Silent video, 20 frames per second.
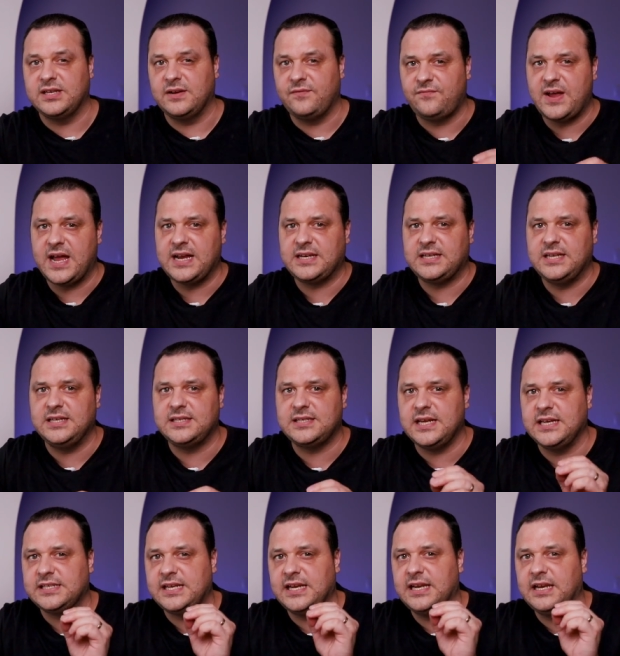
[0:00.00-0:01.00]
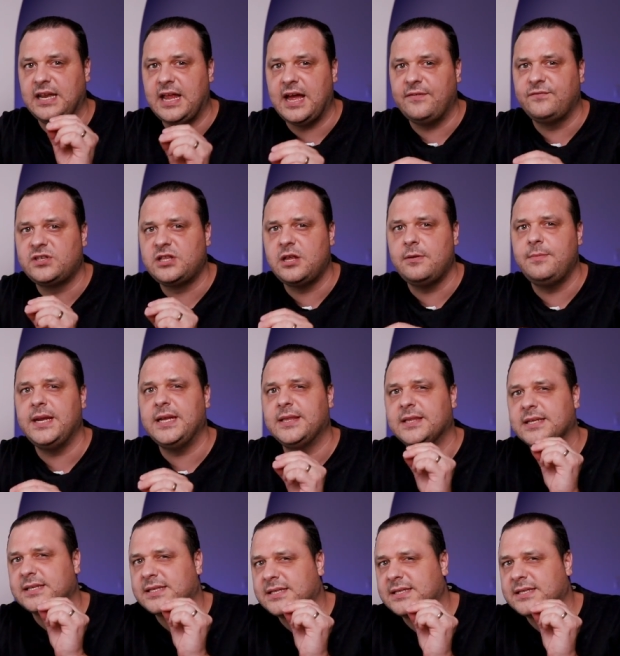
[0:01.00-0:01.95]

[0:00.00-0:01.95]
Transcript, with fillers: In fact, he says he loves them in the